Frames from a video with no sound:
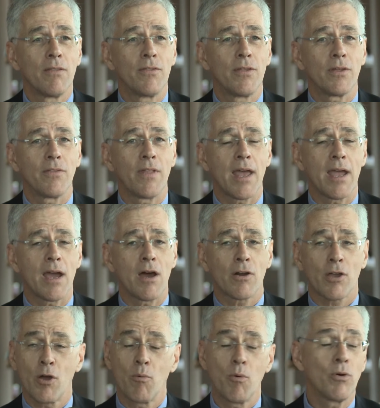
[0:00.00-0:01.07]
that they are
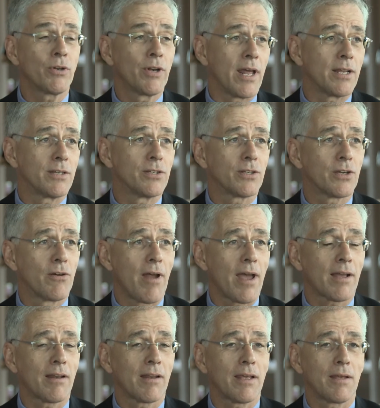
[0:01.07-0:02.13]
coordinated
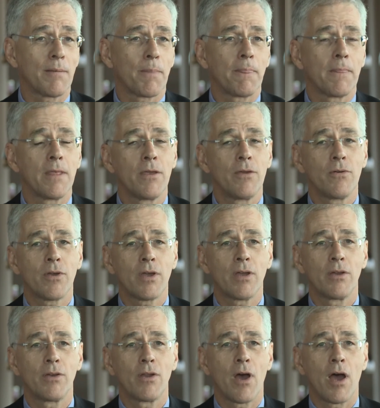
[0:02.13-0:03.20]
correctly, you
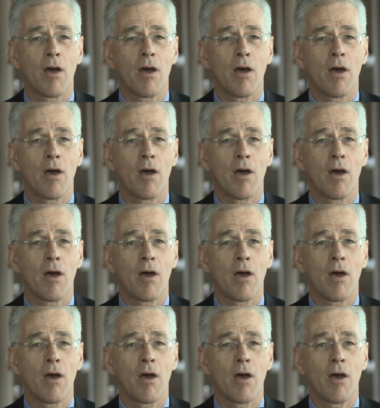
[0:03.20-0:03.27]
can